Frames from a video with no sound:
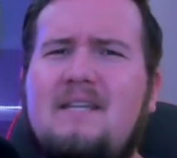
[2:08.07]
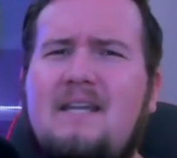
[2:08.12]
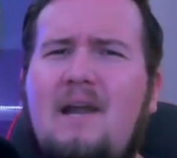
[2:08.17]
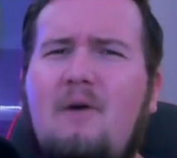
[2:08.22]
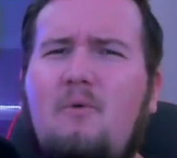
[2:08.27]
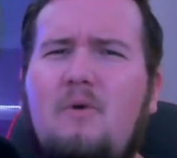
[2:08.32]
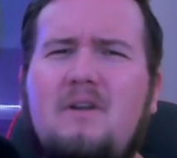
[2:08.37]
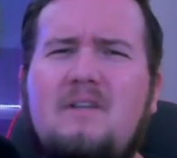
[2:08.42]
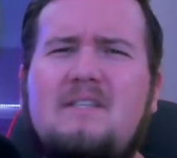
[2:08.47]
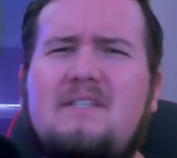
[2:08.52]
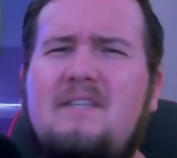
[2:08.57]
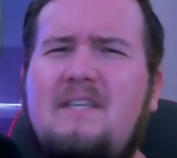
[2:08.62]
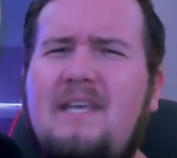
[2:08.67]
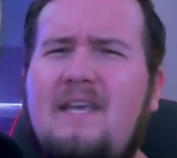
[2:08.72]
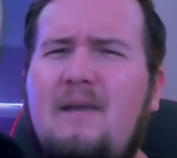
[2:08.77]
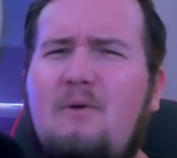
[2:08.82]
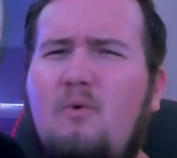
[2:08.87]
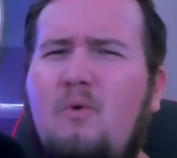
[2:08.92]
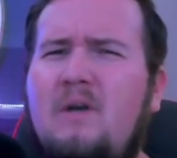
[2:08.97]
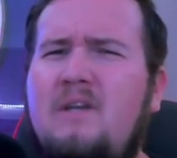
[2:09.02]
and I want to
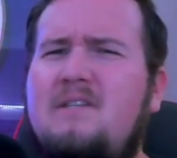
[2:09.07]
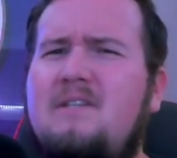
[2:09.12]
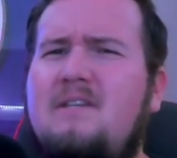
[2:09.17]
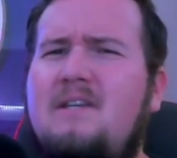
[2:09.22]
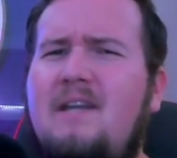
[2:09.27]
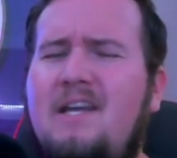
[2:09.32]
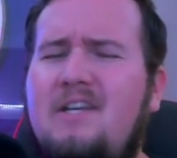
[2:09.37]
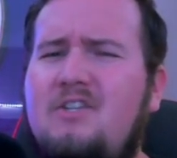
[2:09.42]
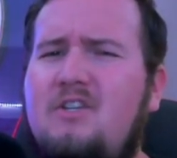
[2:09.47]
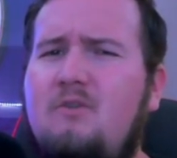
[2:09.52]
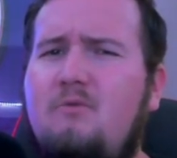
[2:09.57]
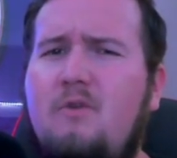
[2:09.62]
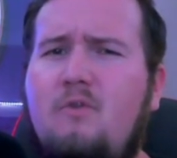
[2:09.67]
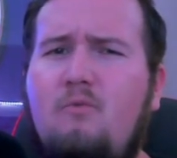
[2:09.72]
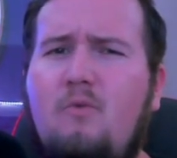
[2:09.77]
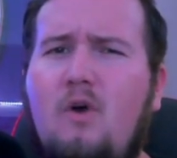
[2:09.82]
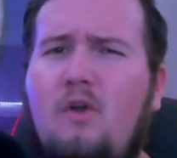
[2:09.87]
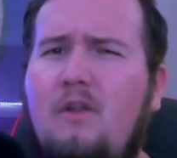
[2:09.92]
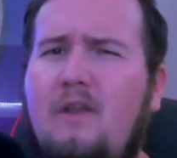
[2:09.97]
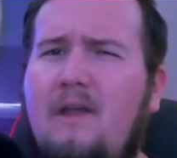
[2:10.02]
see what his connection with
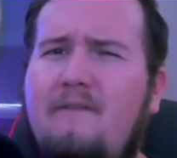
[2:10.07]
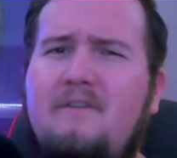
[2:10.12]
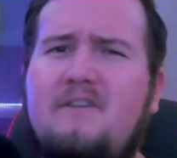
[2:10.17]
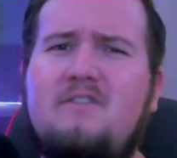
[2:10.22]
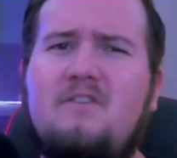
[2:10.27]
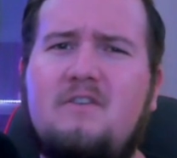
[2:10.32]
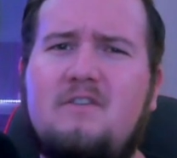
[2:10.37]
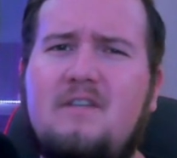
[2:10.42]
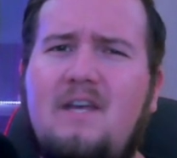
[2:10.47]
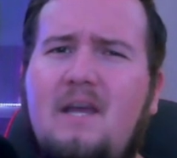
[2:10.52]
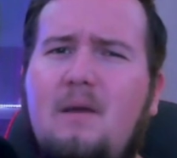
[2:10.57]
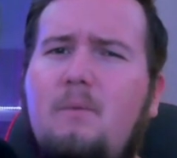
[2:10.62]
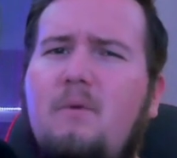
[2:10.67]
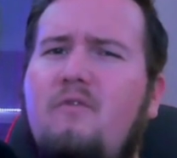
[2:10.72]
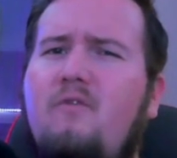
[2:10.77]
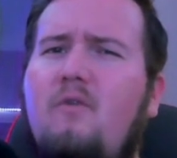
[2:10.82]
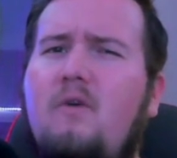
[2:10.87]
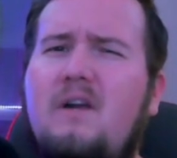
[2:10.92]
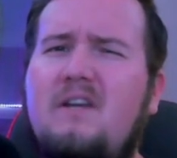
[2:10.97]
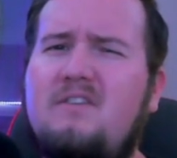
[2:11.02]
Will Levis looks like
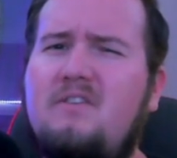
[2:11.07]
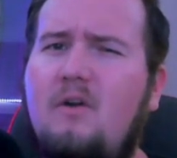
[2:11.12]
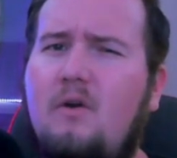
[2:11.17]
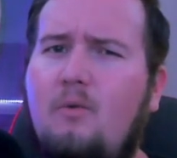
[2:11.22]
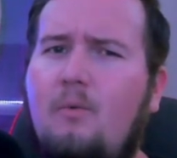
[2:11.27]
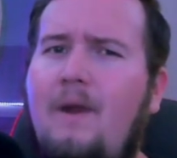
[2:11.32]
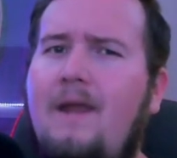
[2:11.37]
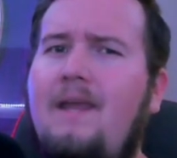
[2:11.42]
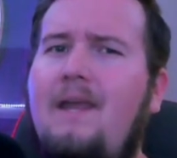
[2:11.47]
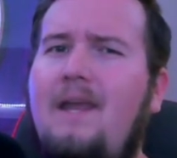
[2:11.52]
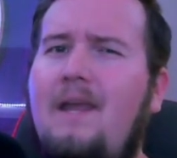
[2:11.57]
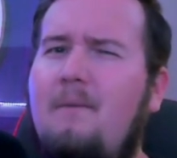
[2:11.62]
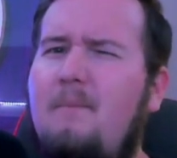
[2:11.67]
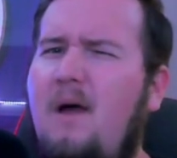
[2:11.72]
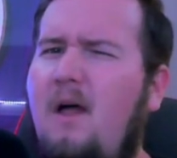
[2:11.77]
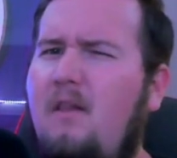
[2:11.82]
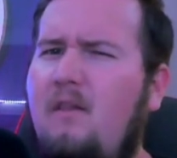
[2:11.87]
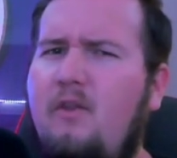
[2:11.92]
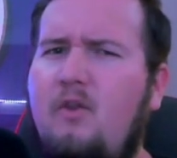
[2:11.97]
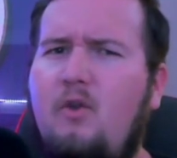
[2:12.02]
before I start ranking him
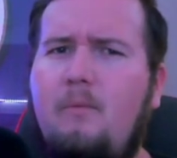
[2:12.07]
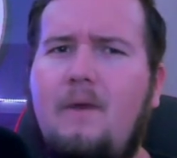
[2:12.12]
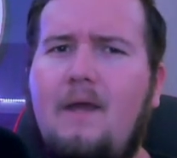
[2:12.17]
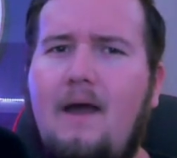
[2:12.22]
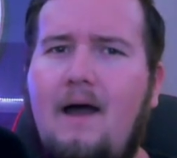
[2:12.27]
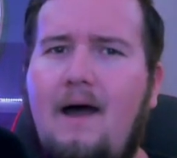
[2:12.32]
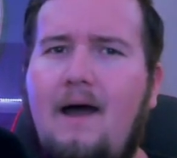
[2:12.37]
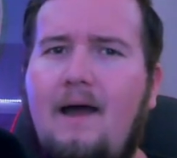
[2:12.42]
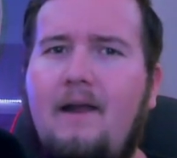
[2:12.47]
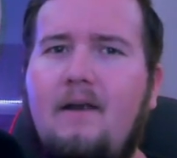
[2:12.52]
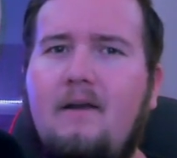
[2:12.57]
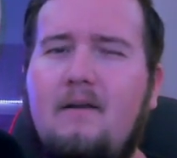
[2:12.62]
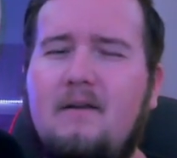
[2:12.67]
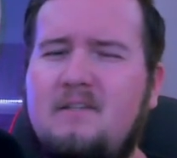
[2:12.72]
a little bit higher,